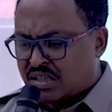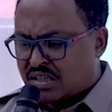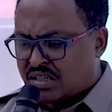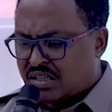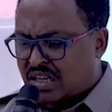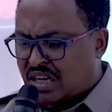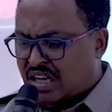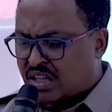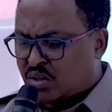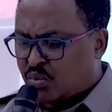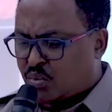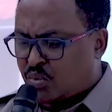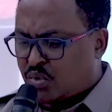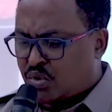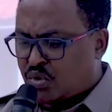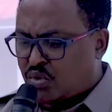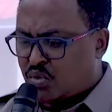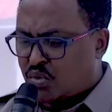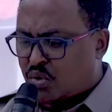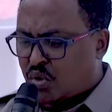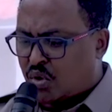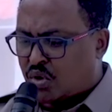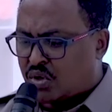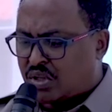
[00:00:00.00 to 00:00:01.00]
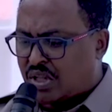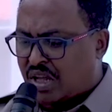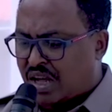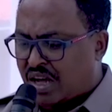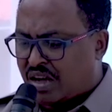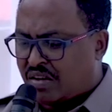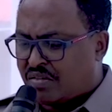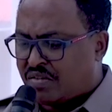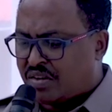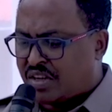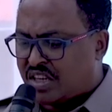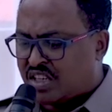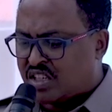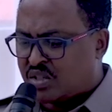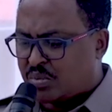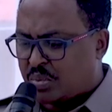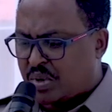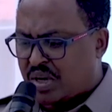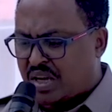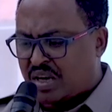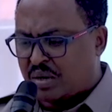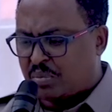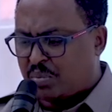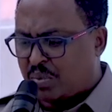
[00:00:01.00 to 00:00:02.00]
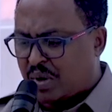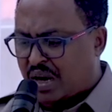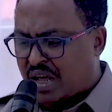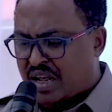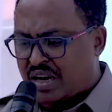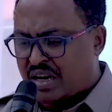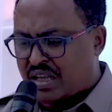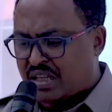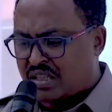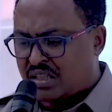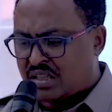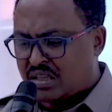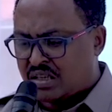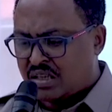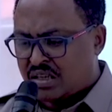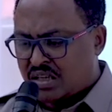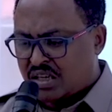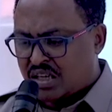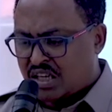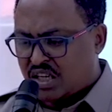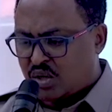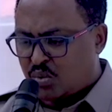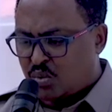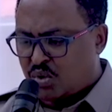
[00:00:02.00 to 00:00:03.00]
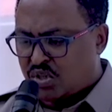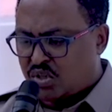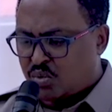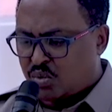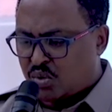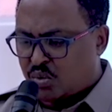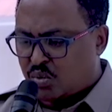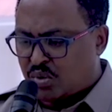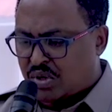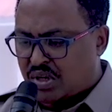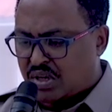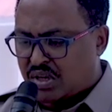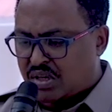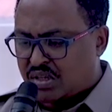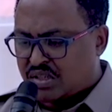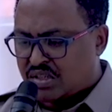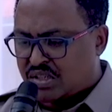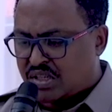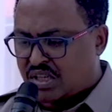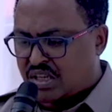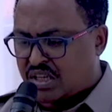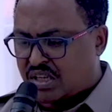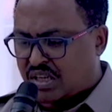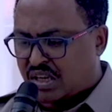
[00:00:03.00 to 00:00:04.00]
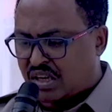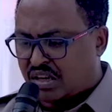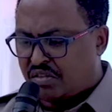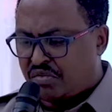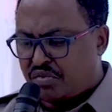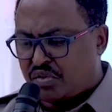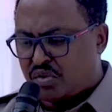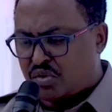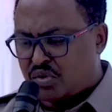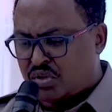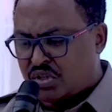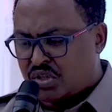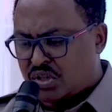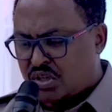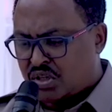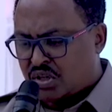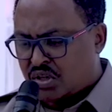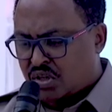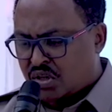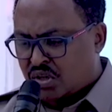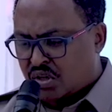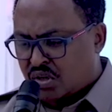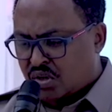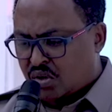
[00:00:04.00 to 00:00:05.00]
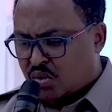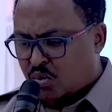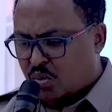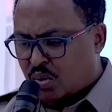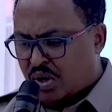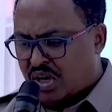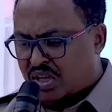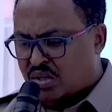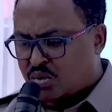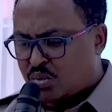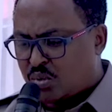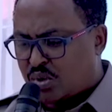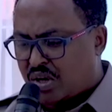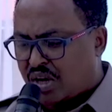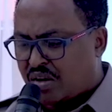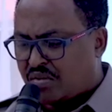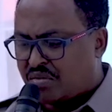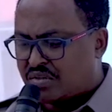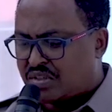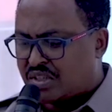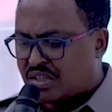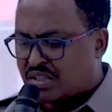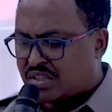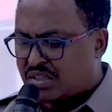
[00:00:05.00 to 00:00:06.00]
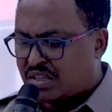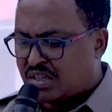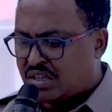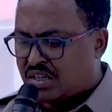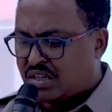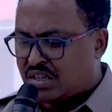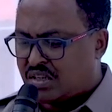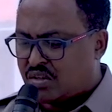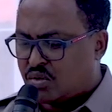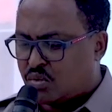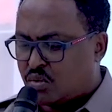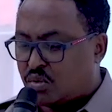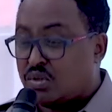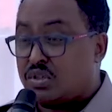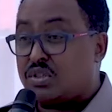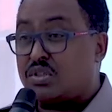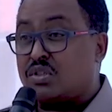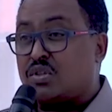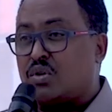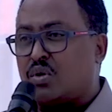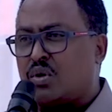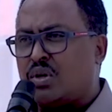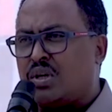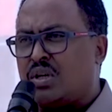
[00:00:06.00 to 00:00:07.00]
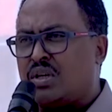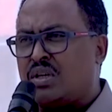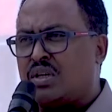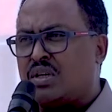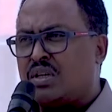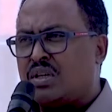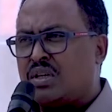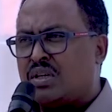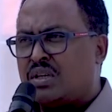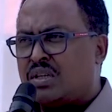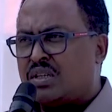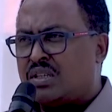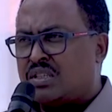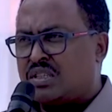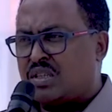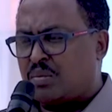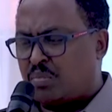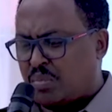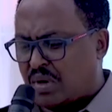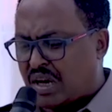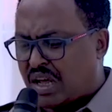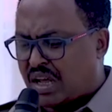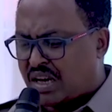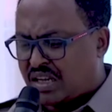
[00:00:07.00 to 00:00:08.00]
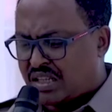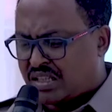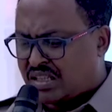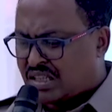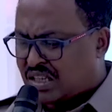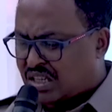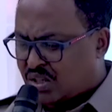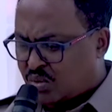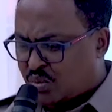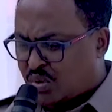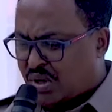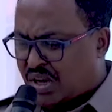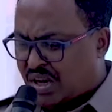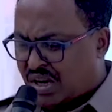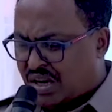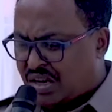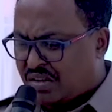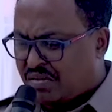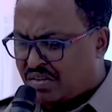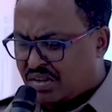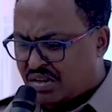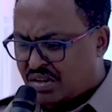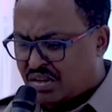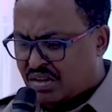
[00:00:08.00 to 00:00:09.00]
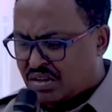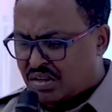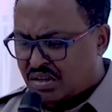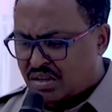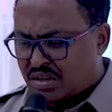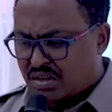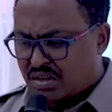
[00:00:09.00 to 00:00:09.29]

that we do not have a spare planet in which we will seek refuge once we have succeeded to destroying the planet that we are living.